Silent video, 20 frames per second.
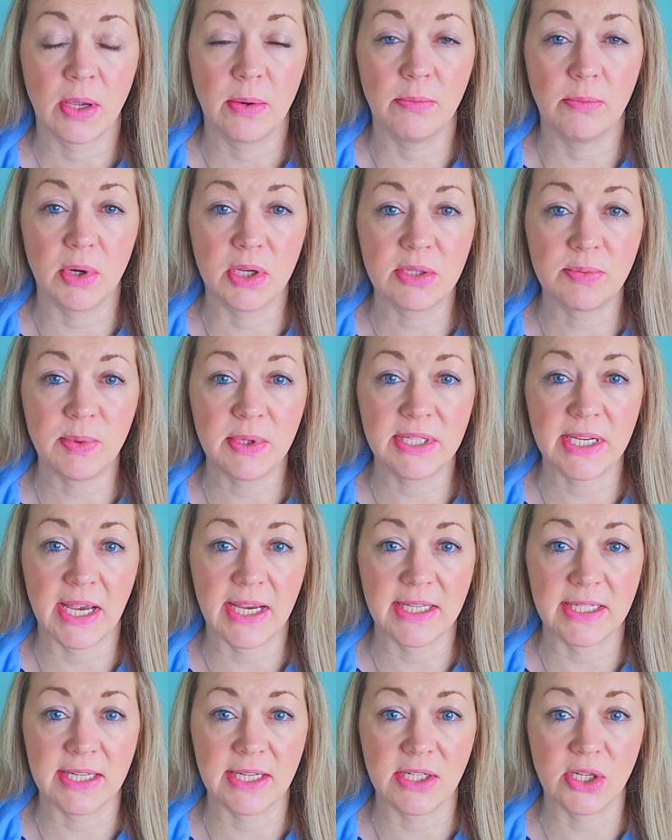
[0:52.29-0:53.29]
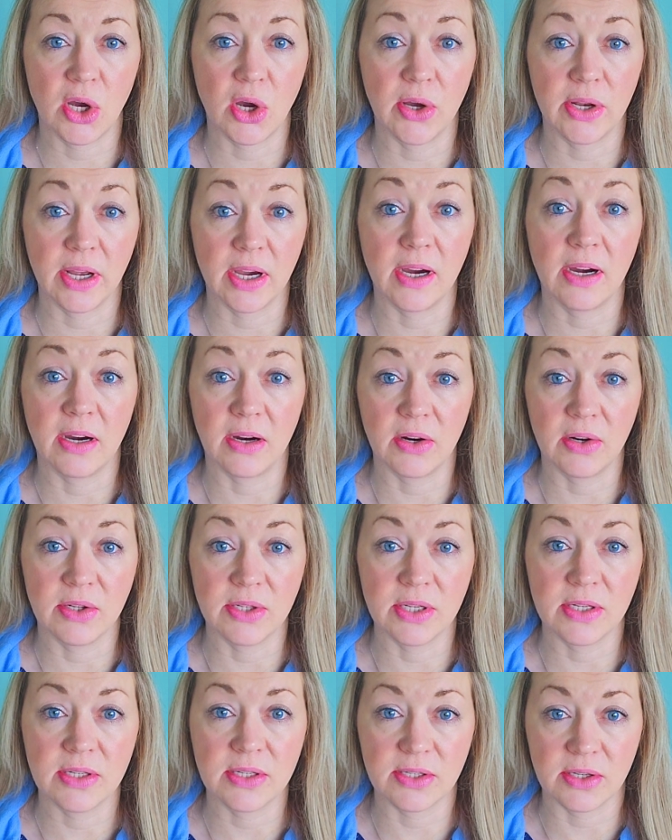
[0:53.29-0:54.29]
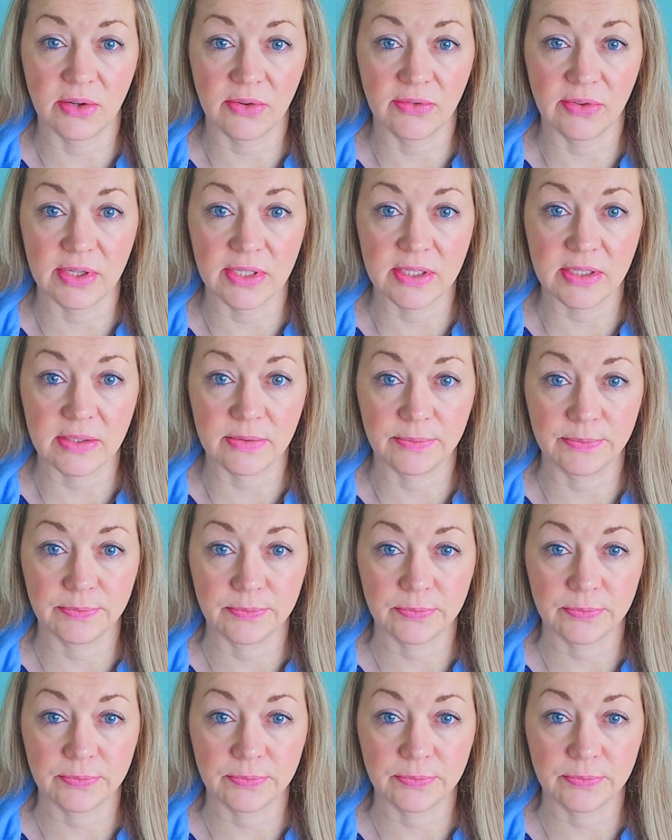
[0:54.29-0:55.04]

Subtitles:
must be tested on a hard surface.